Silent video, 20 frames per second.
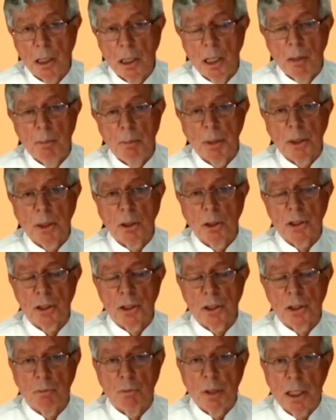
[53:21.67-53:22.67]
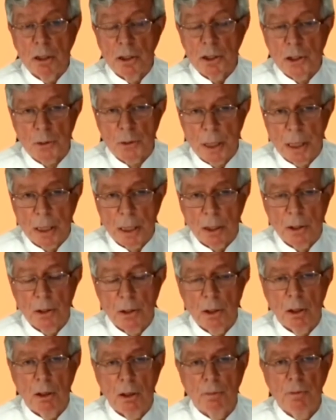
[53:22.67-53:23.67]
because the real strength
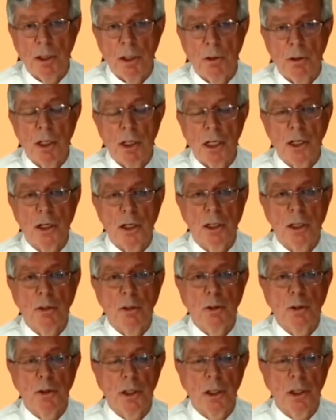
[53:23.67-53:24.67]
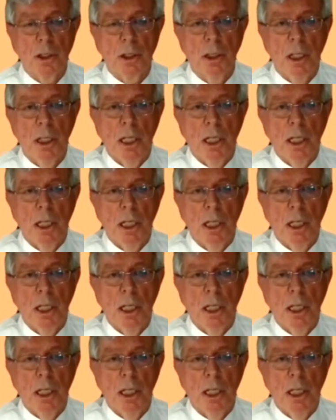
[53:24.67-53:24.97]
of Indonesian literature